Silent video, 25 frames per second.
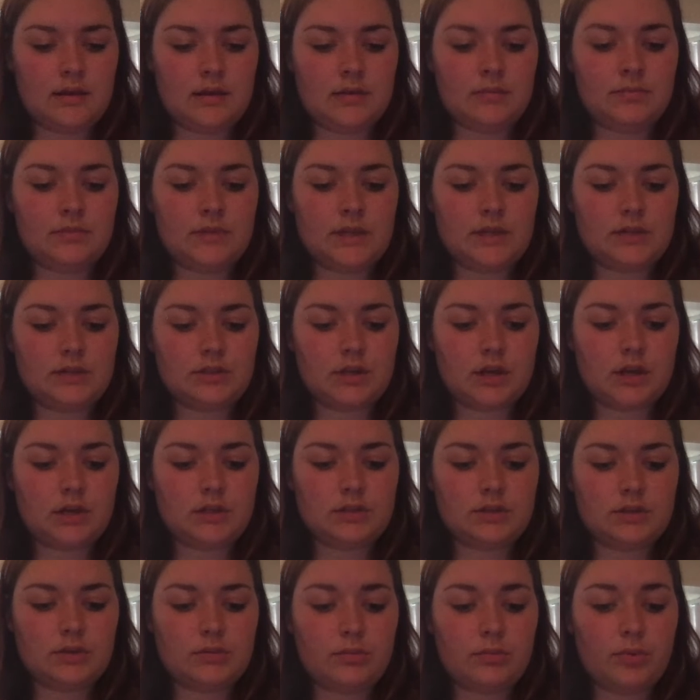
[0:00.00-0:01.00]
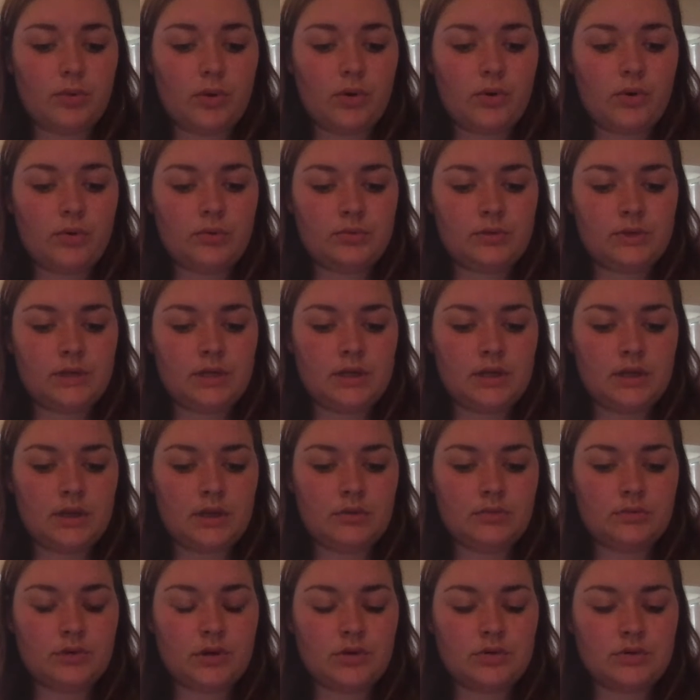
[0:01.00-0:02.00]
There's also bone
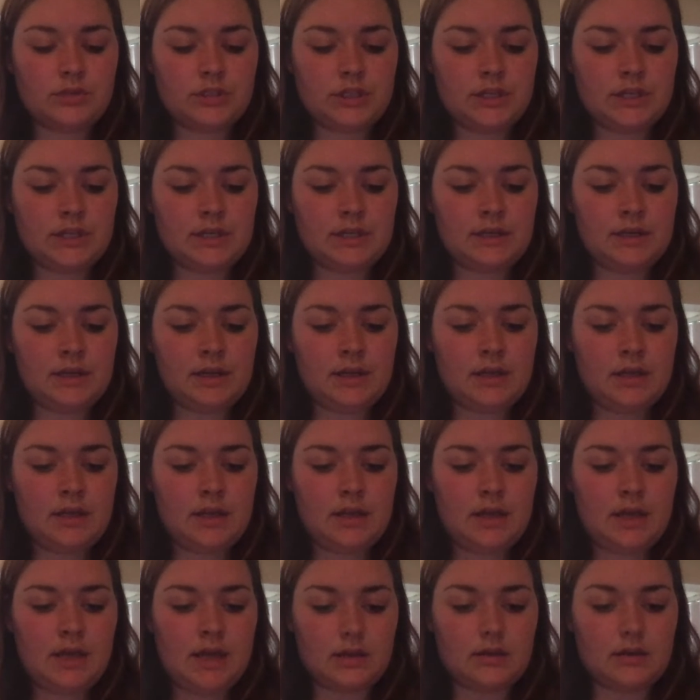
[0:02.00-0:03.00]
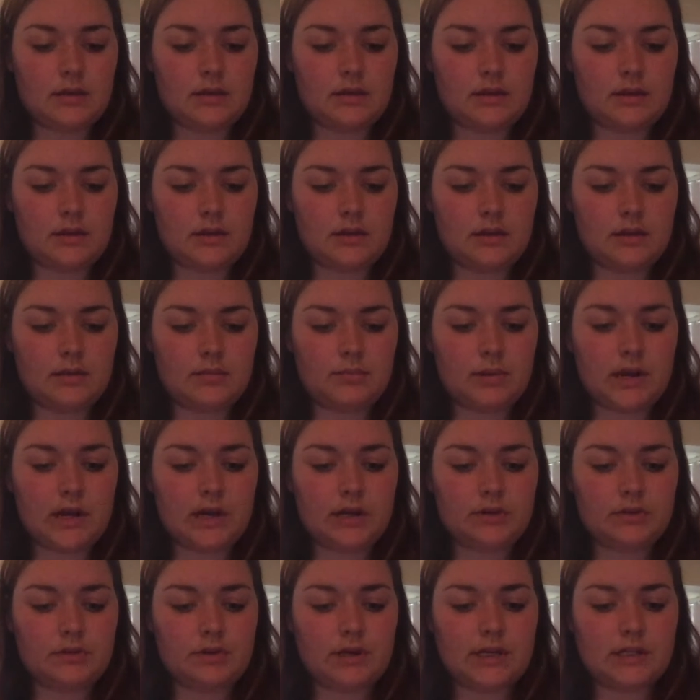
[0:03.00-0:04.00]
erosion,
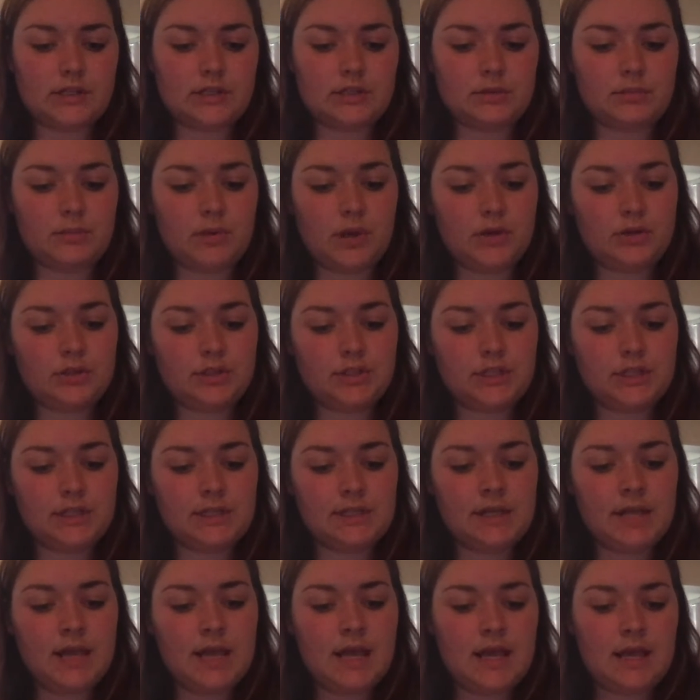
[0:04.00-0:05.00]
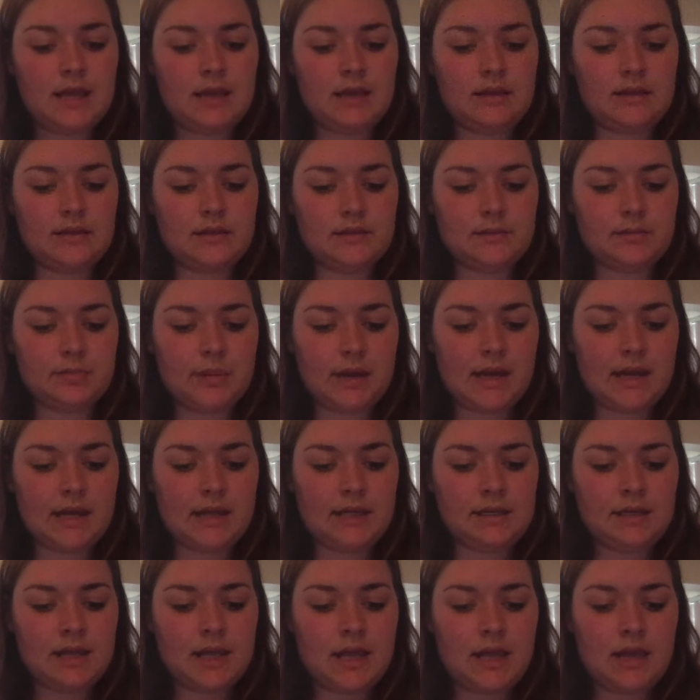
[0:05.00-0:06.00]
impaired range of motion in the
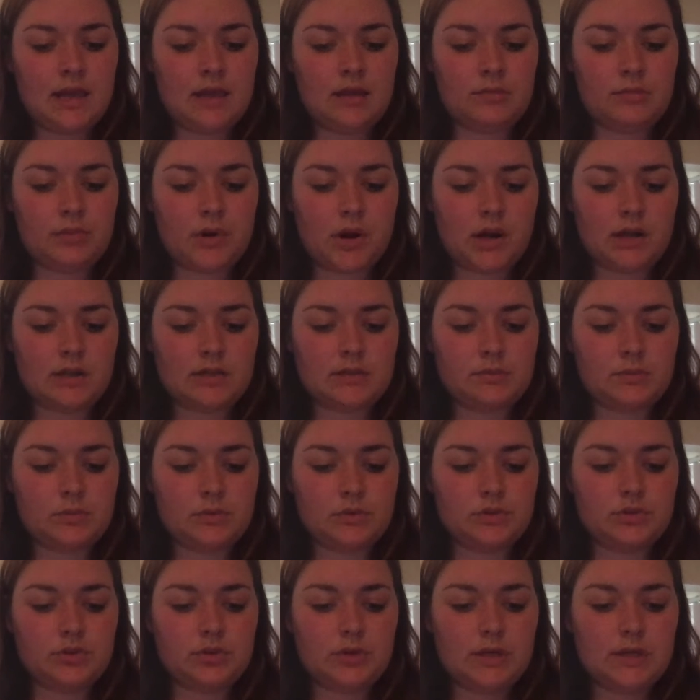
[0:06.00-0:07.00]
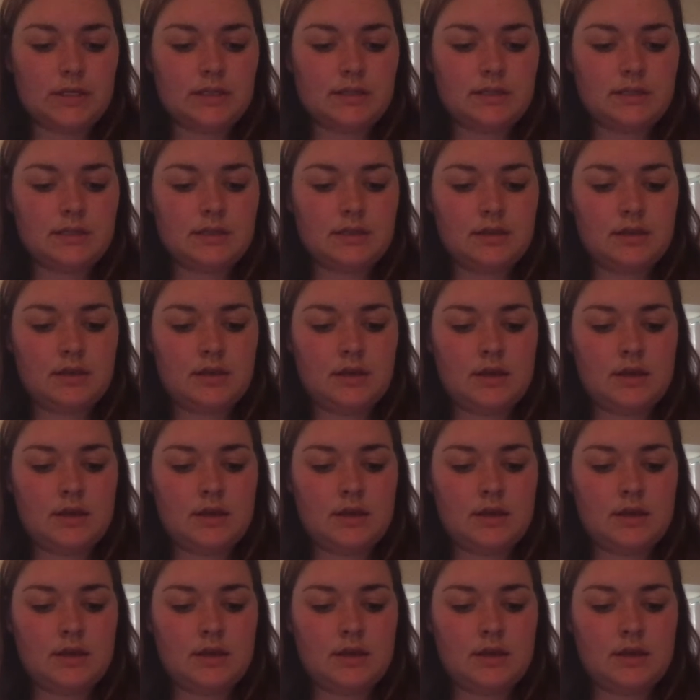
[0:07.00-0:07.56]
spine and proximal joints.